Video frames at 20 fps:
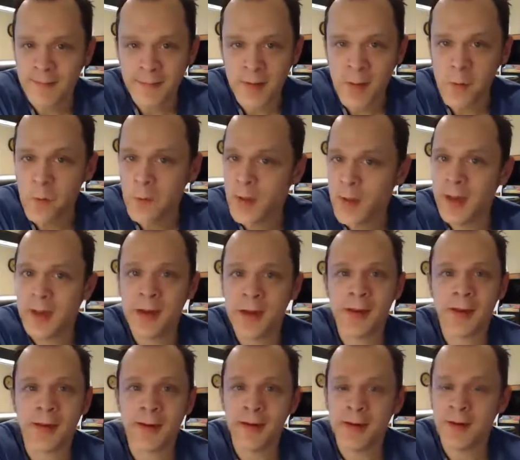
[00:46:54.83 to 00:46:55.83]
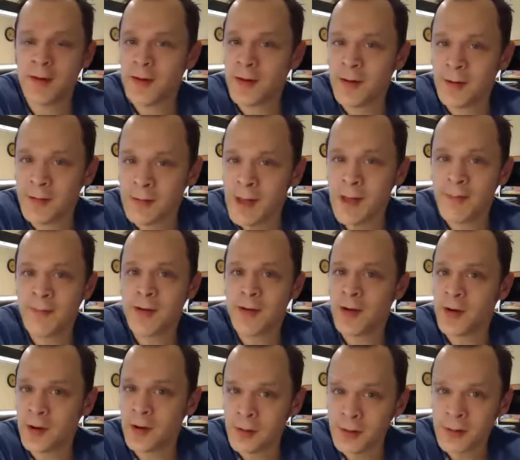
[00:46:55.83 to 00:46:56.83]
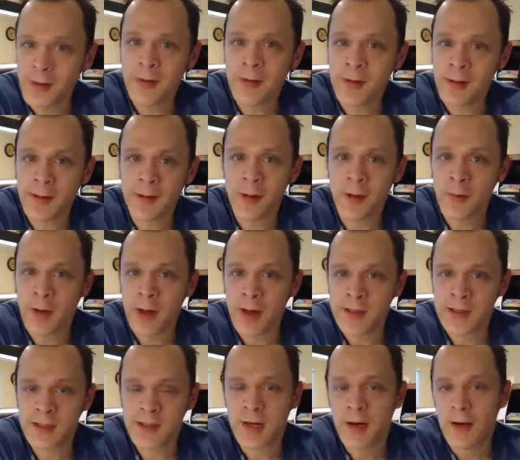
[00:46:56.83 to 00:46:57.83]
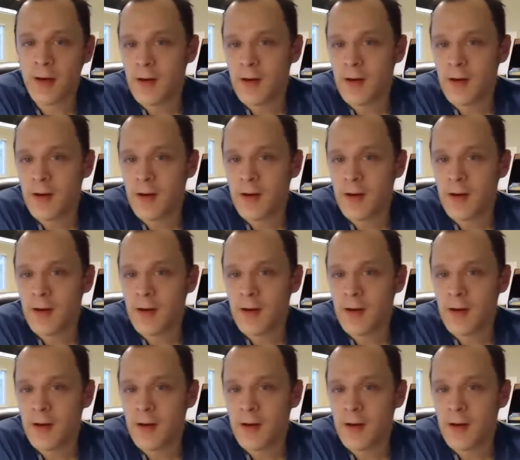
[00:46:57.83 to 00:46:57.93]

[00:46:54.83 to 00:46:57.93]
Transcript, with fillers: amazing. You're going to love it. You're going to learn so much.